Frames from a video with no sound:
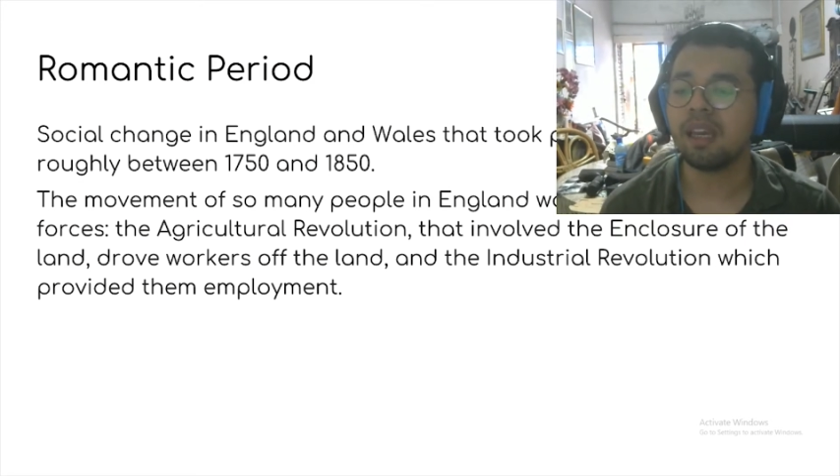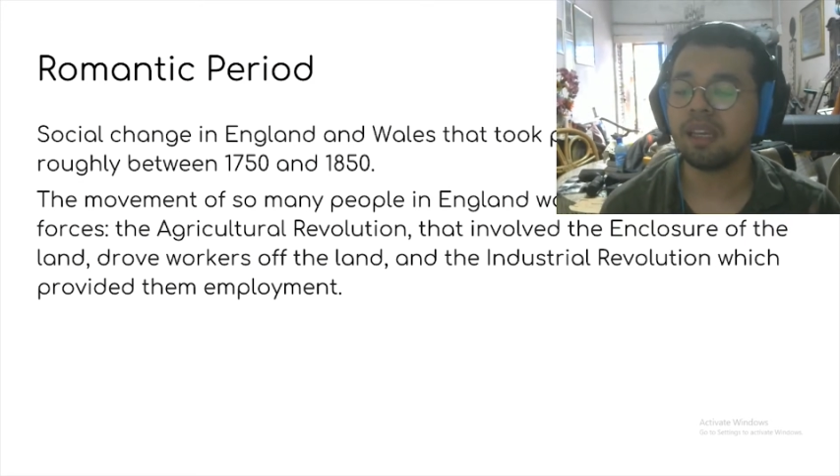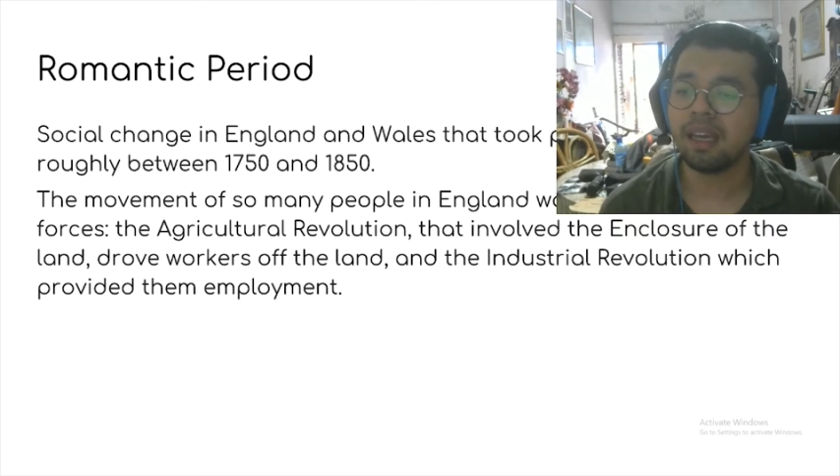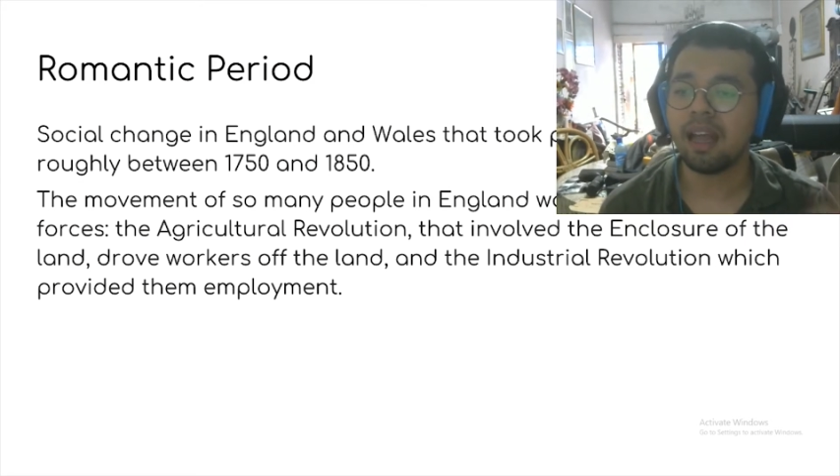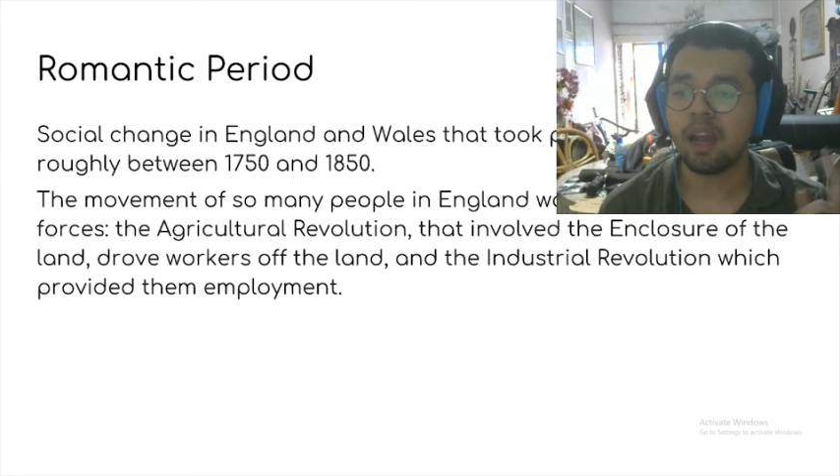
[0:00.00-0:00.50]

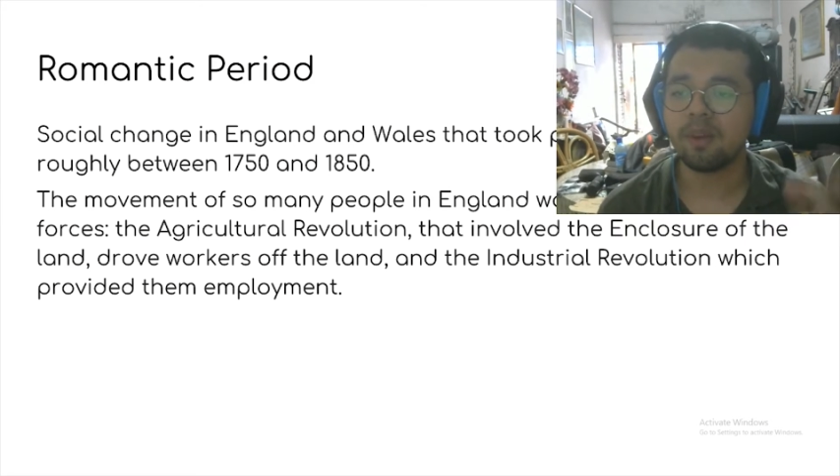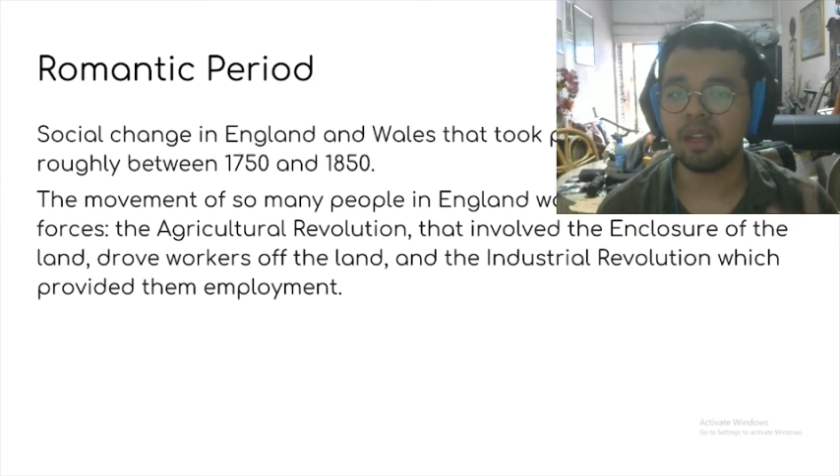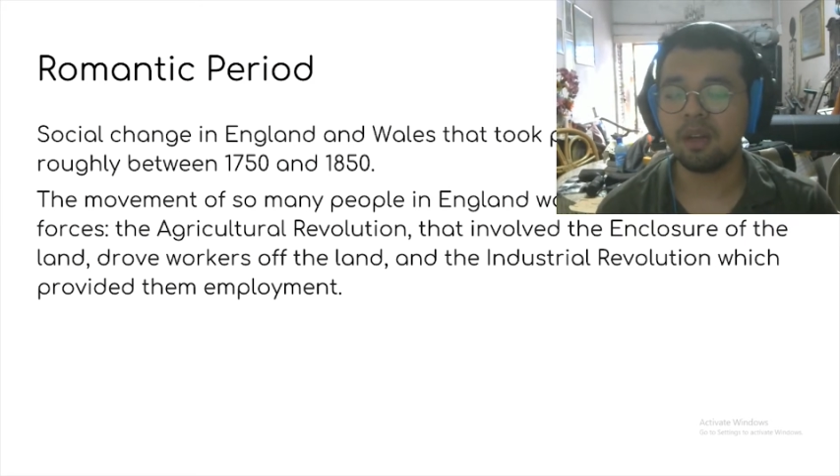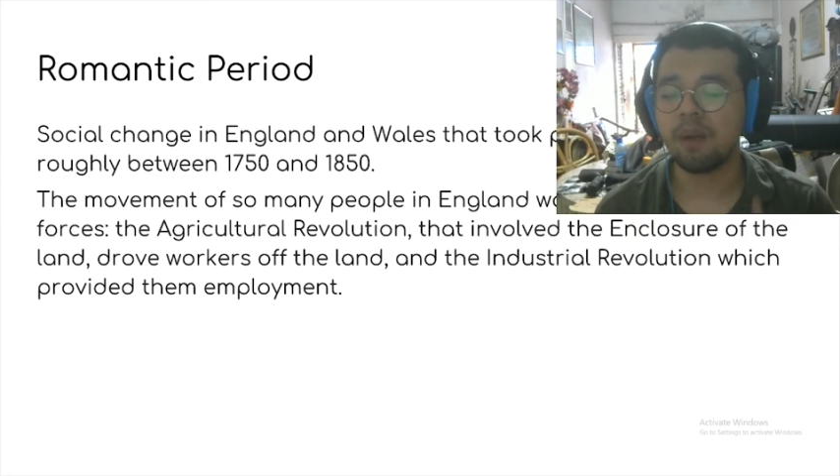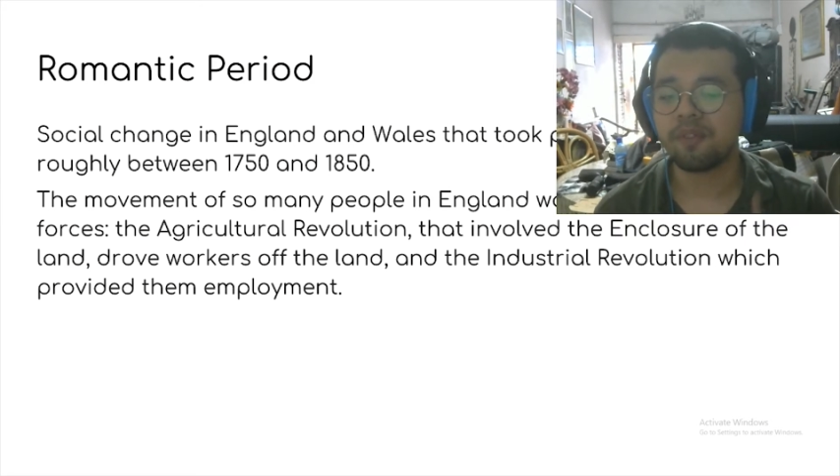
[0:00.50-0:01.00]
Again, I will tell
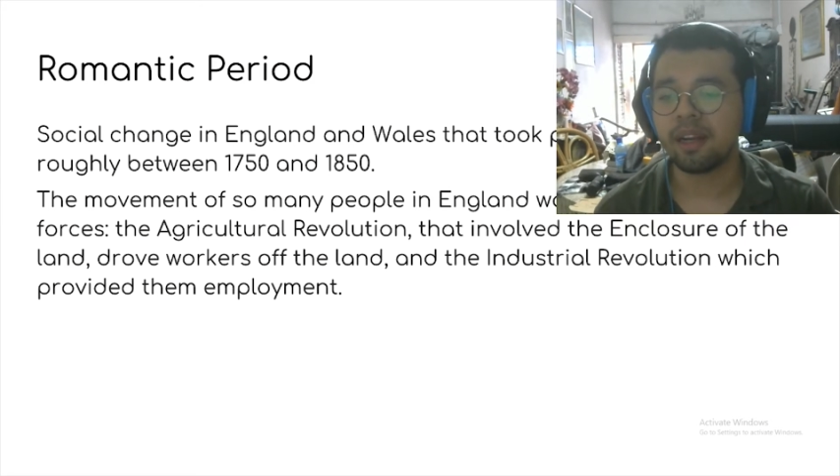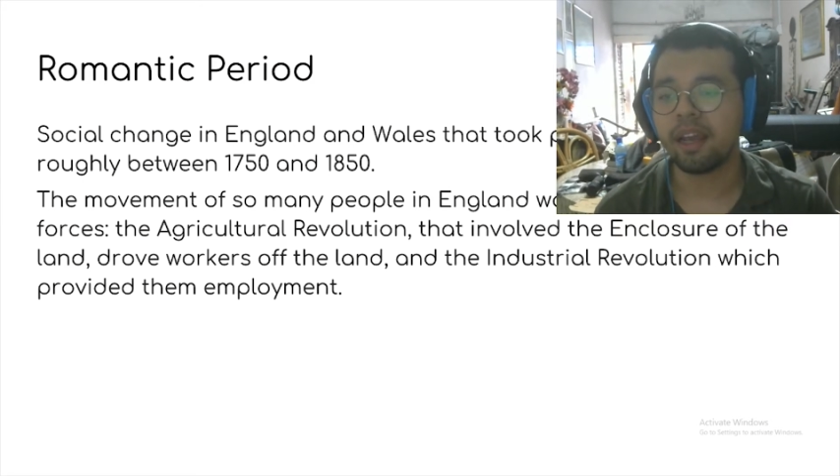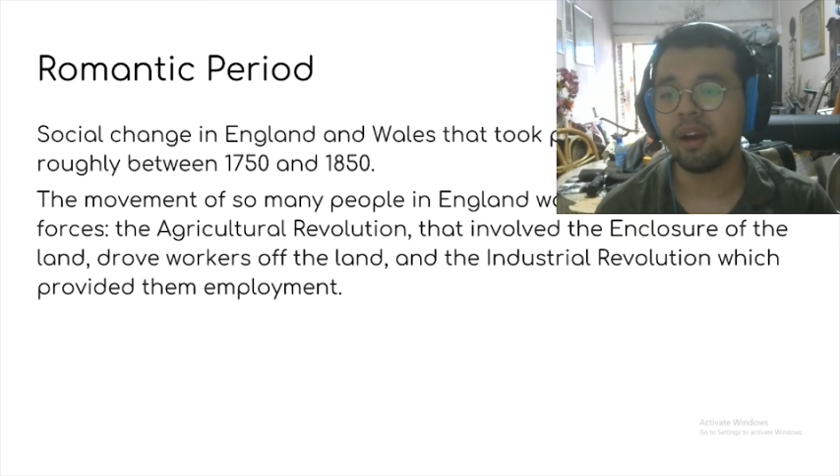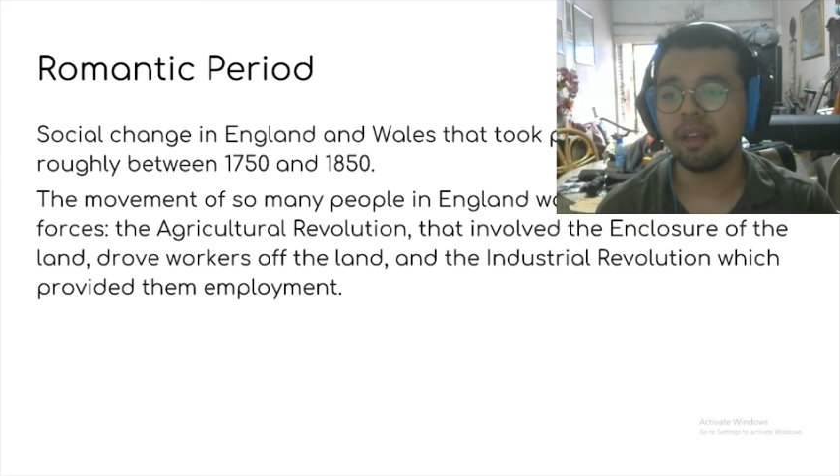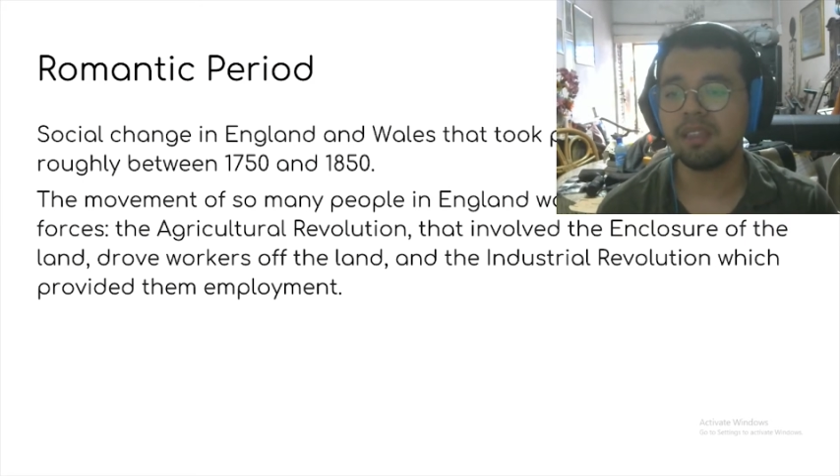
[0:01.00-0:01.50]
you up front, I
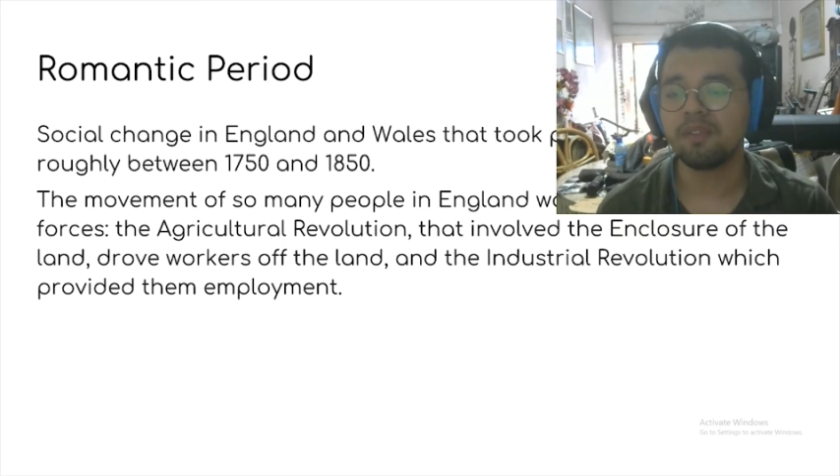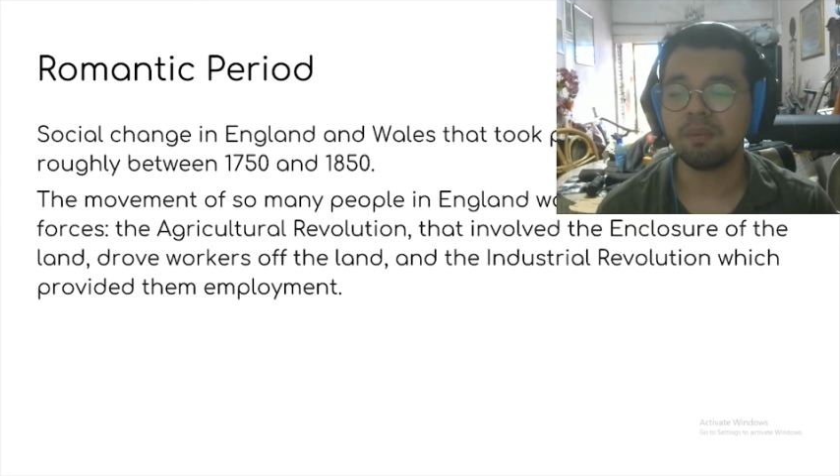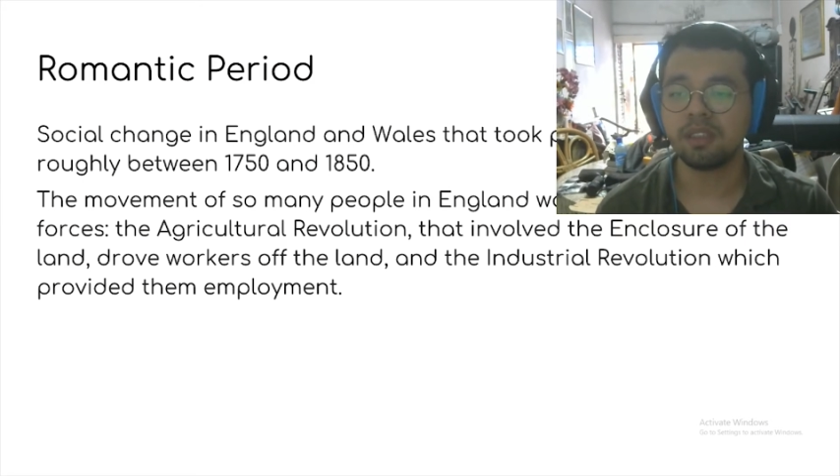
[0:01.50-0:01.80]
got this from